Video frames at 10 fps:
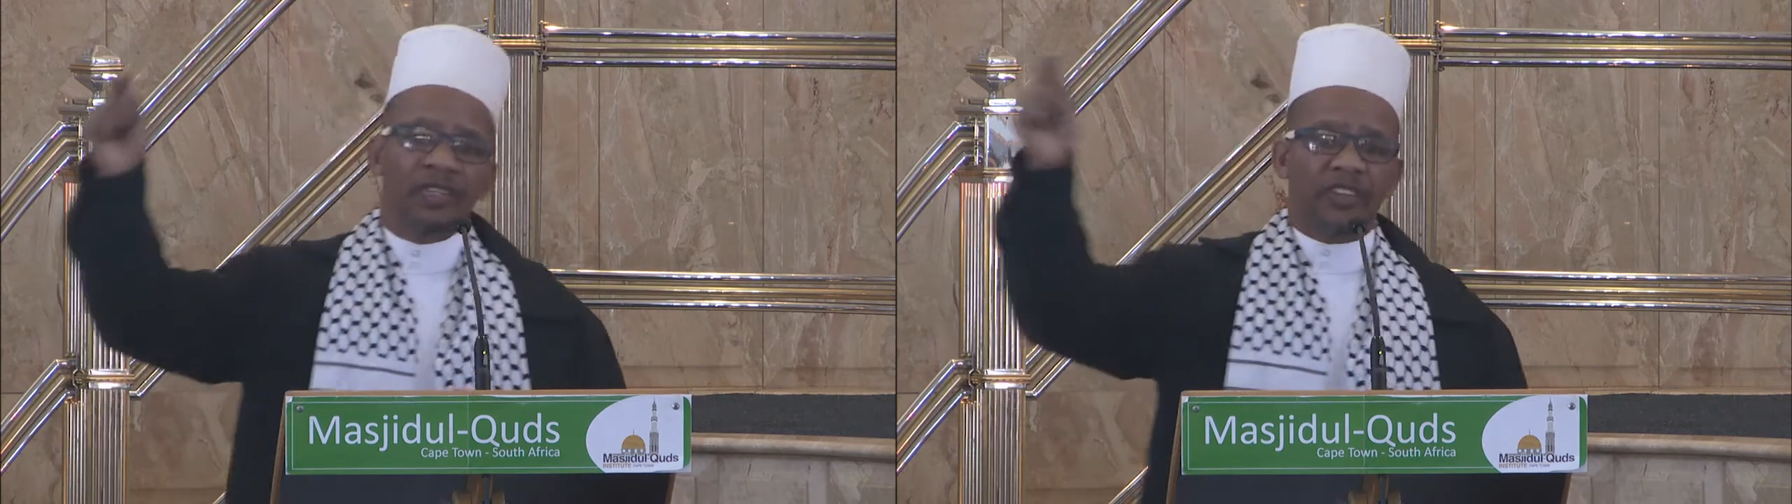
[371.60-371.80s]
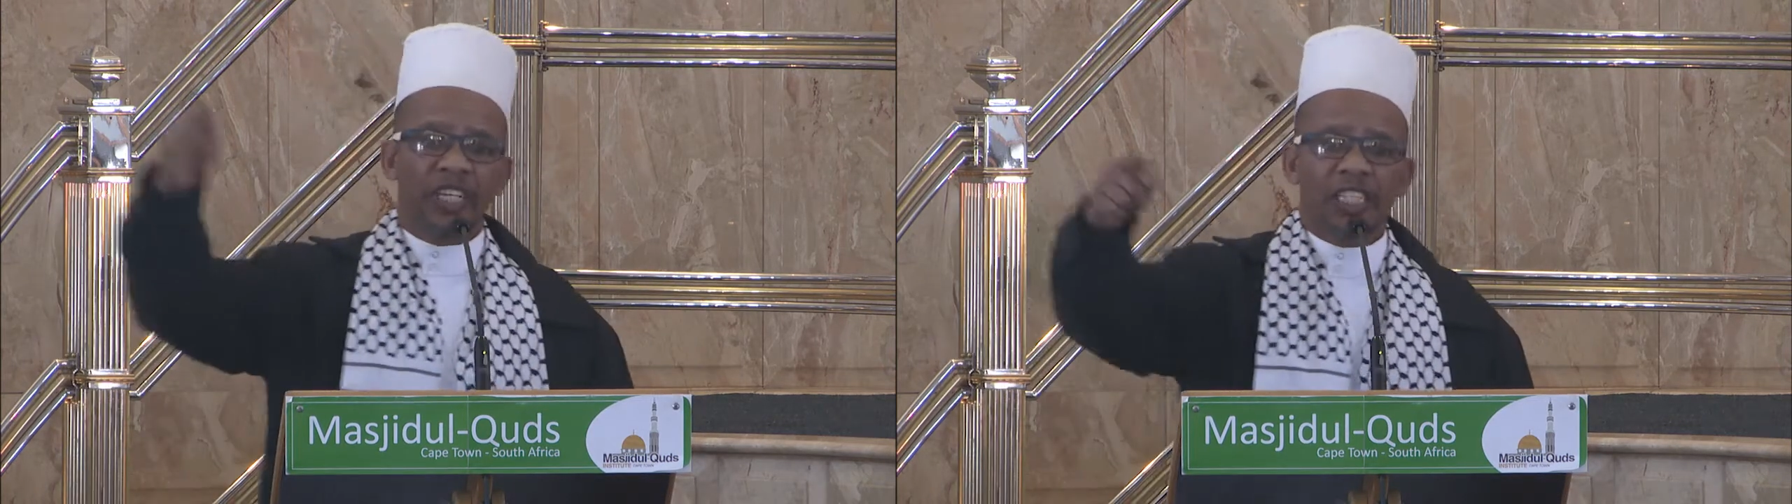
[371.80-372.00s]

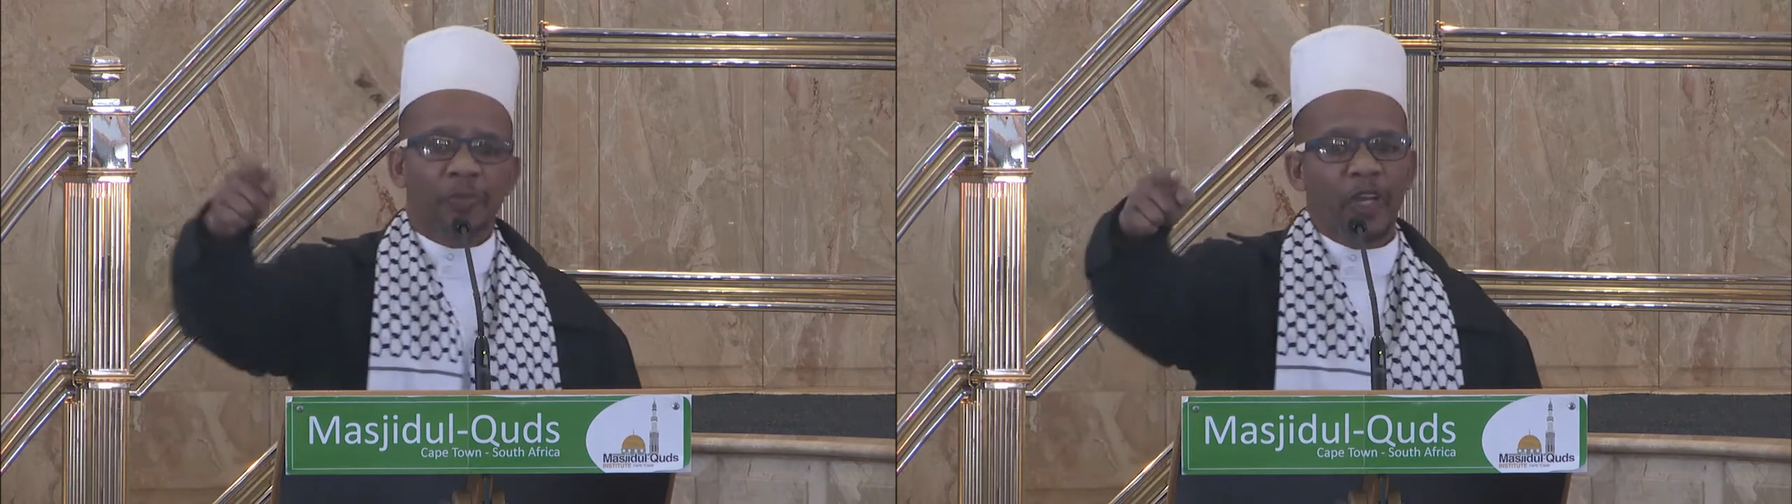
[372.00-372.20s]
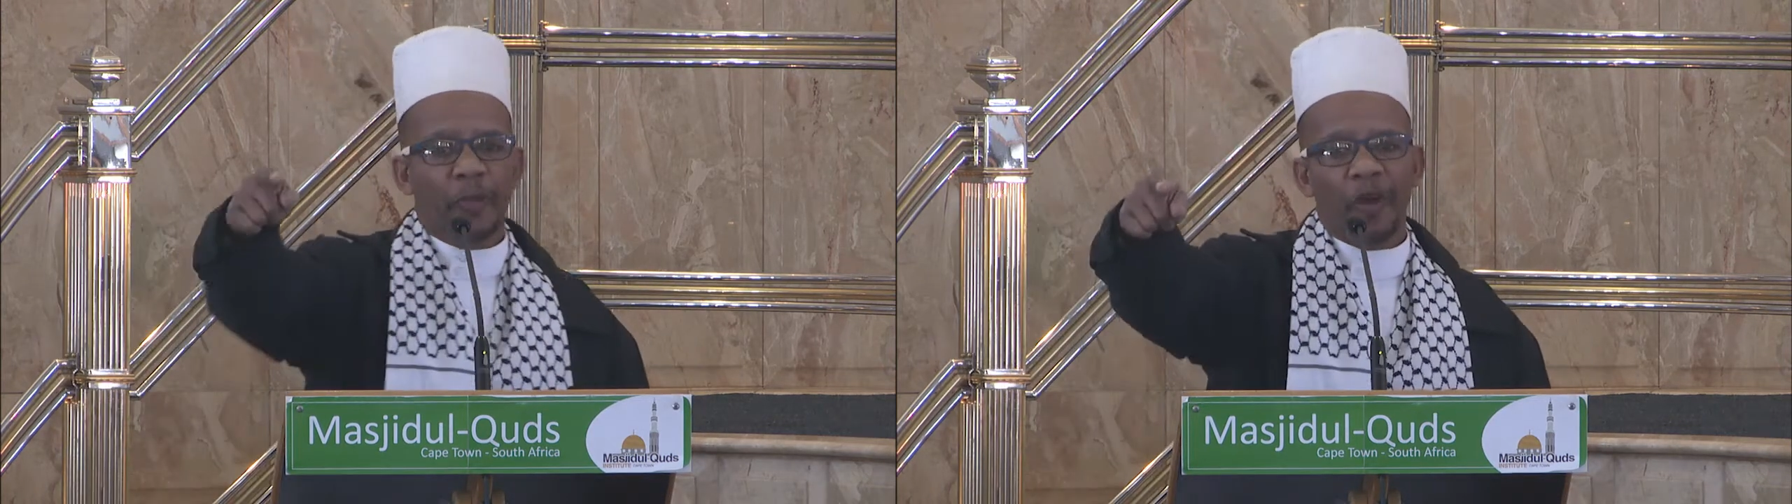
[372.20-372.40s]
These
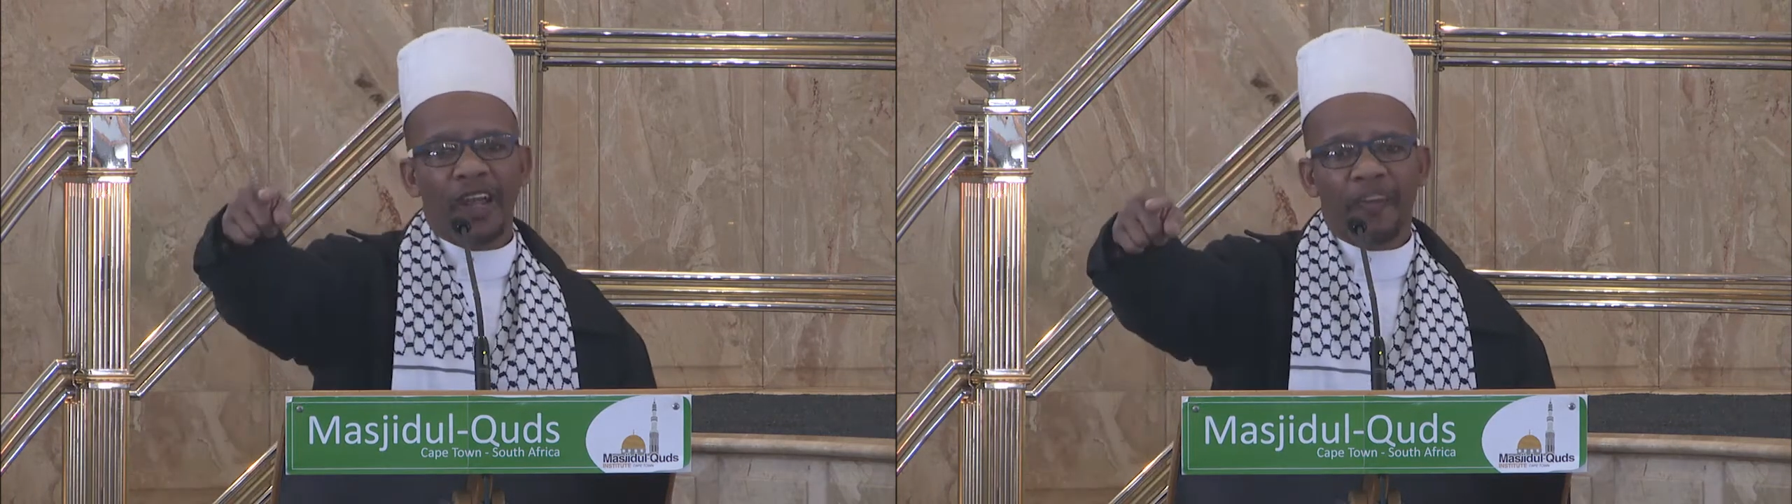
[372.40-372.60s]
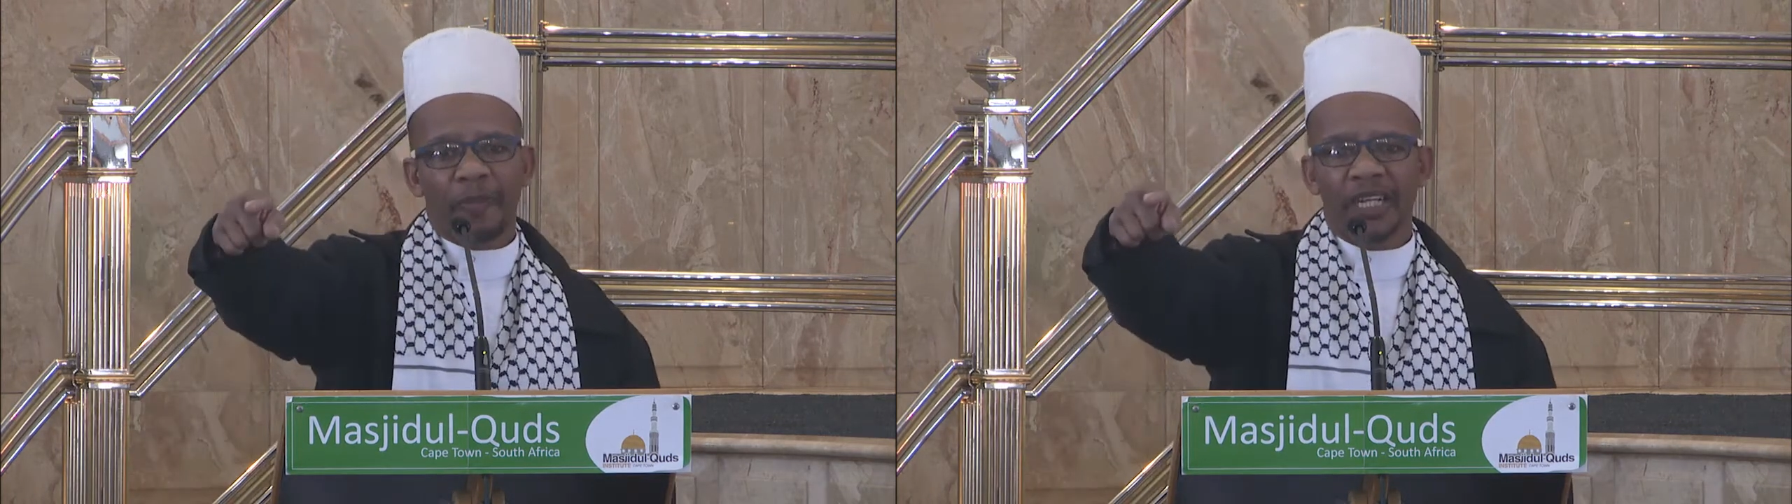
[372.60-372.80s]
people
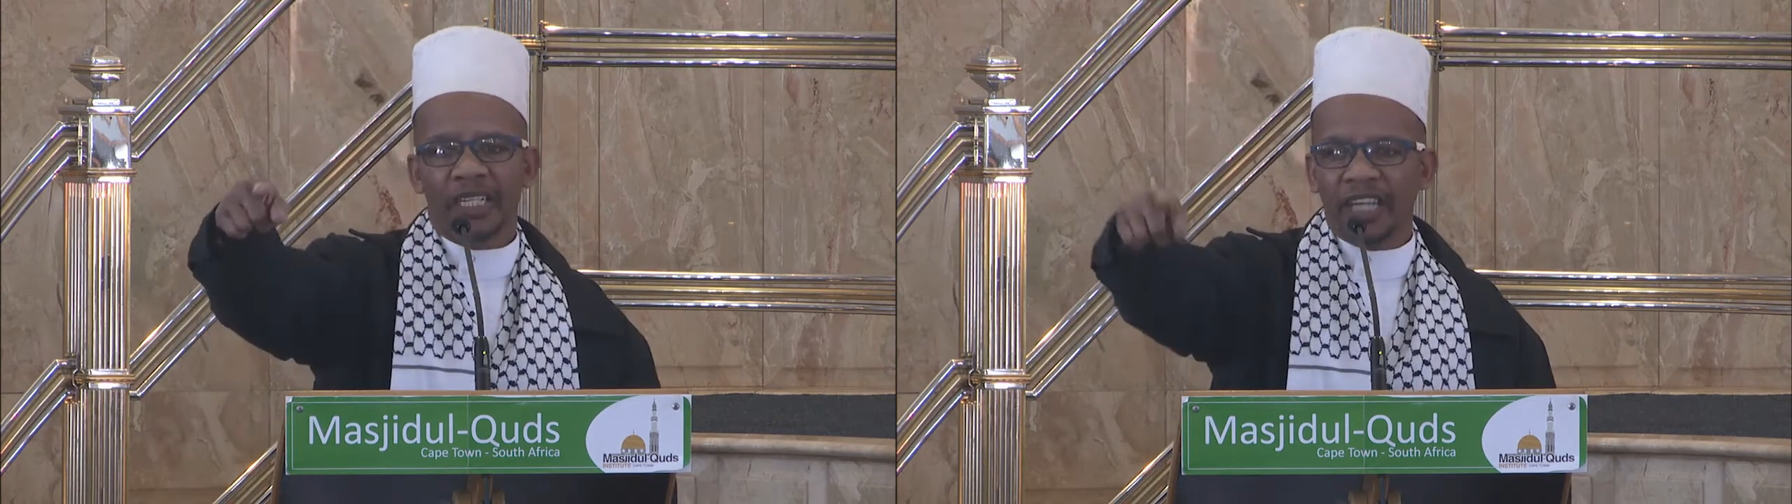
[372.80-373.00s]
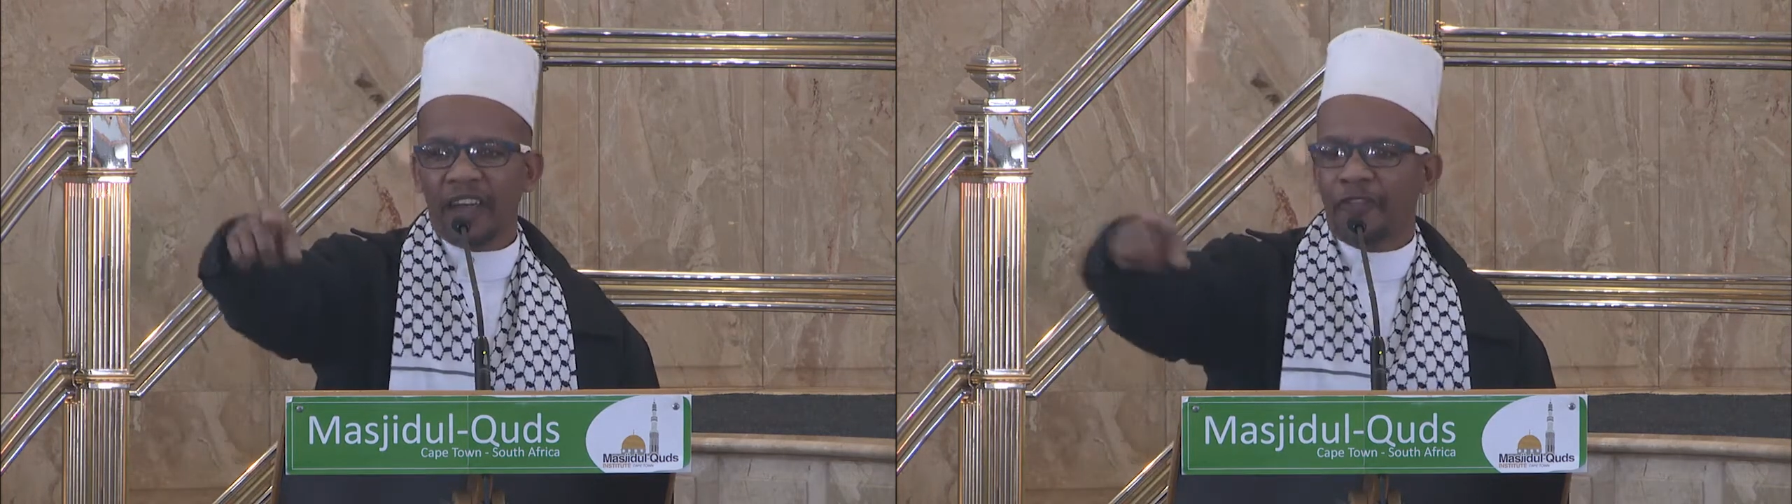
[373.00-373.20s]
have been
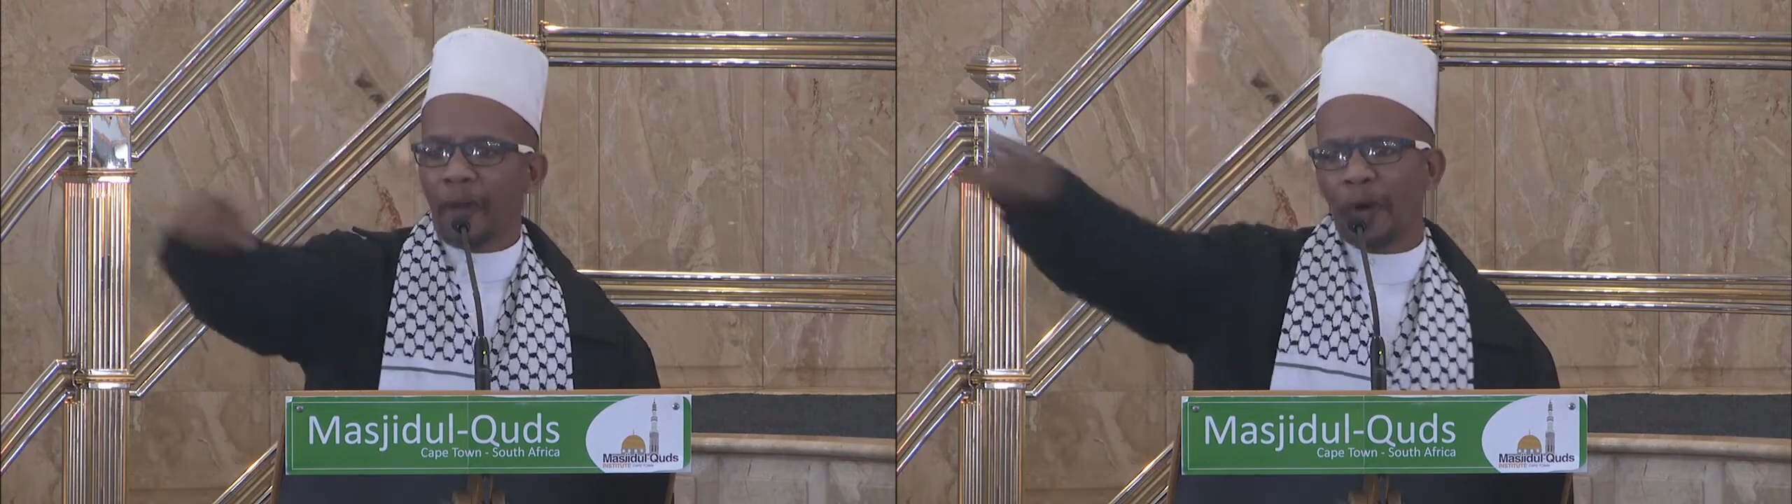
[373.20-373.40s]
attacked from